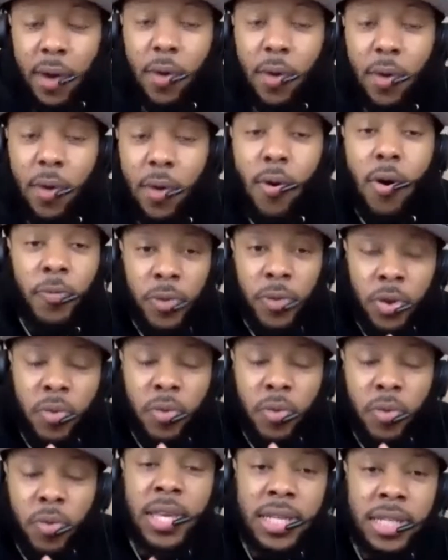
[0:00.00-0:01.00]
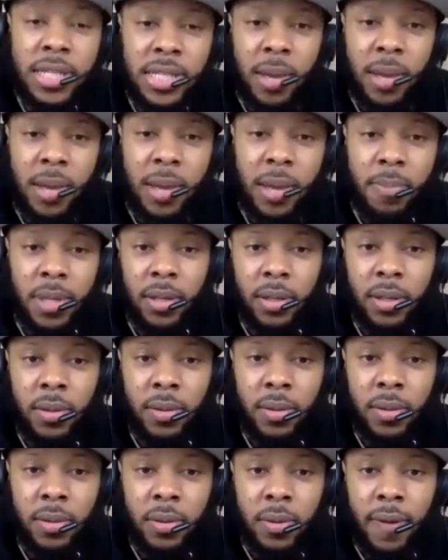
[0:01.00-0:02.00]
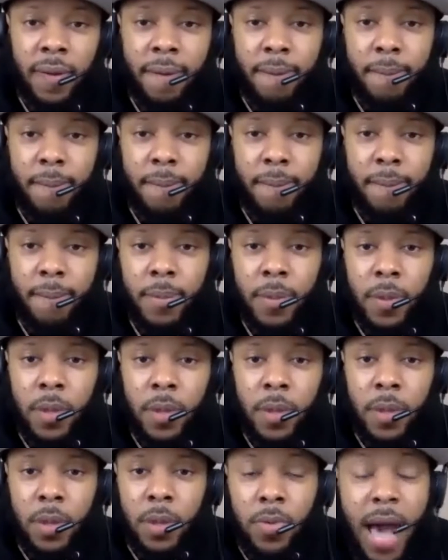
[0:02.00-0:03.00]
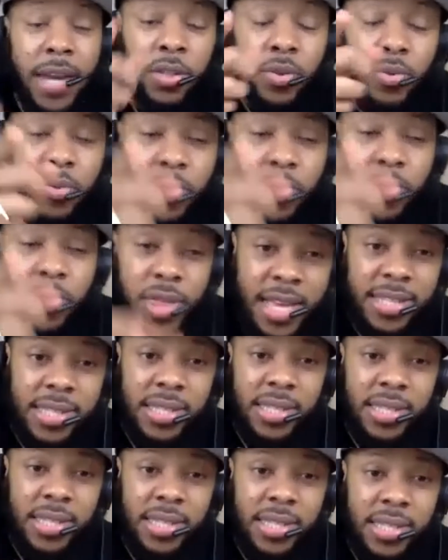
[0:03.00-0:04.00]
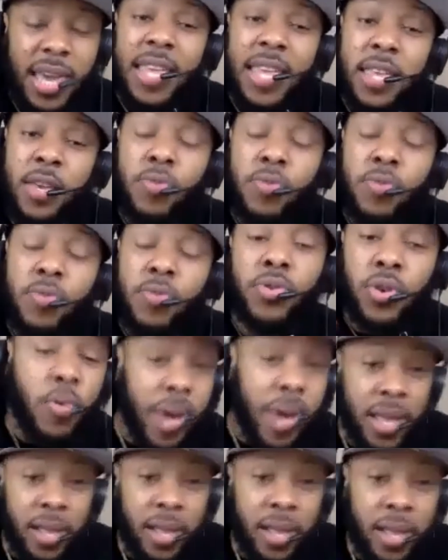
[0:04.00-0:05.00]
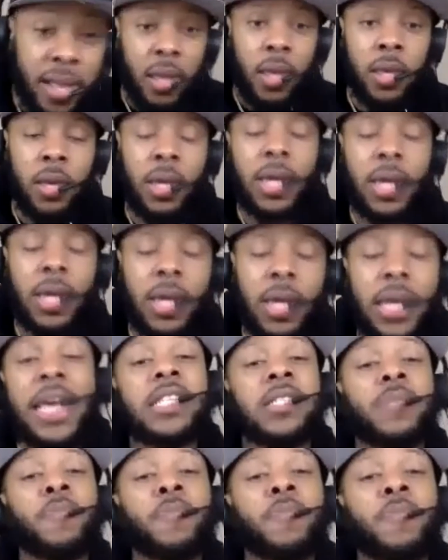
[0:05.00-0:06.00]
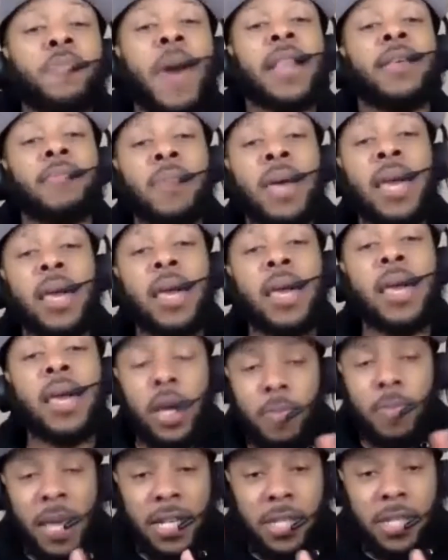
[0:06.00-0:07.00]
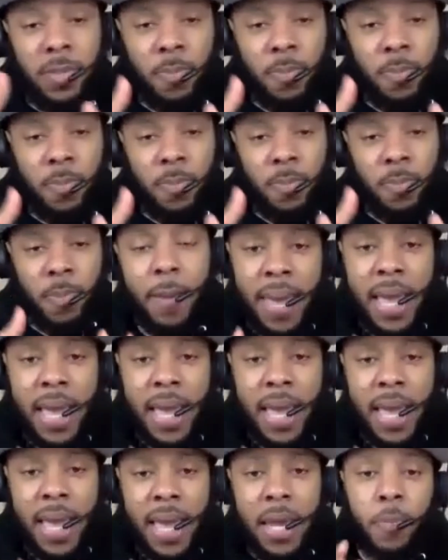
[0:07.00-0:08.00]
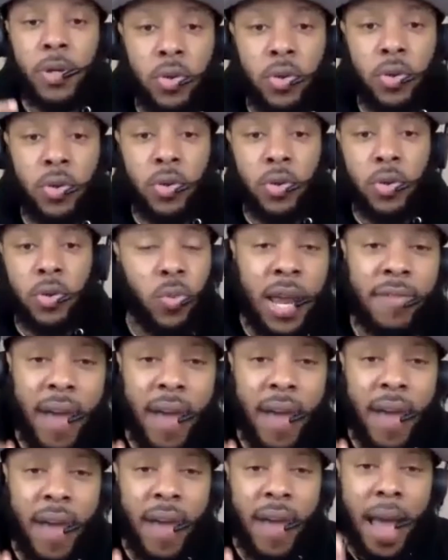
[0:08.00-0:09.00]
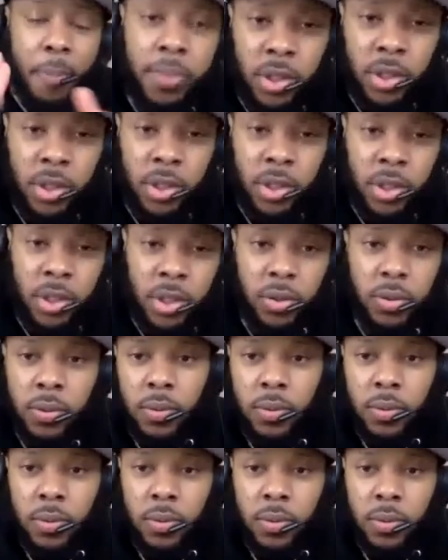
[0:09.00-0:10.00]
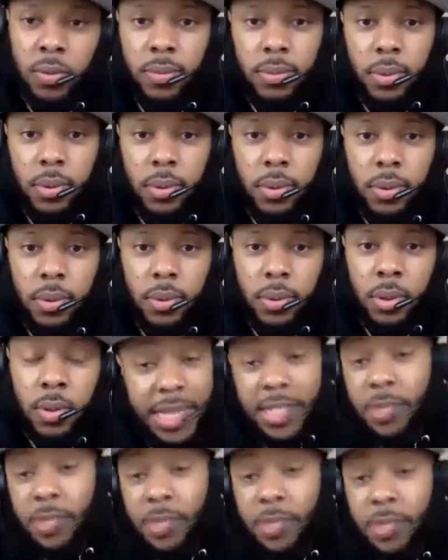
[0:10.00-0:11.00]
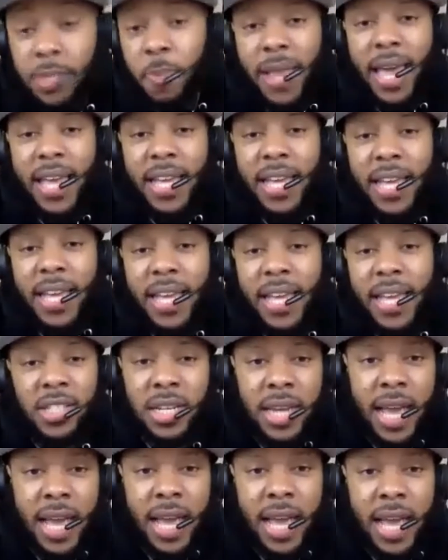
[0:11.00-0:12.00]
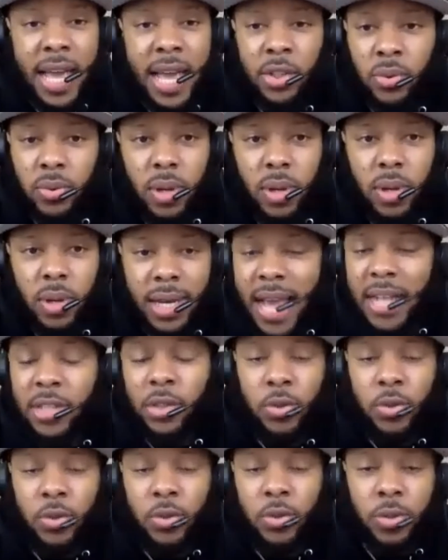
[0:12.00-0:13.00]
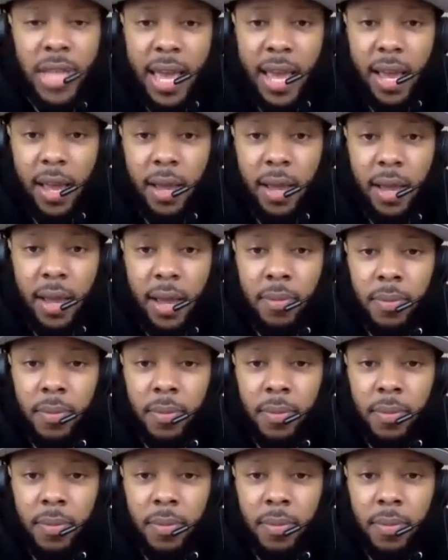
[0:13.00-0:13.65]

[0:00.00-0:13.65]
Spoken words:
in order for you to get something, you got to do this, and then you do it, you're gonna expect me to produce whatever I promised you. You're gonna expect that. It's just a natural thing.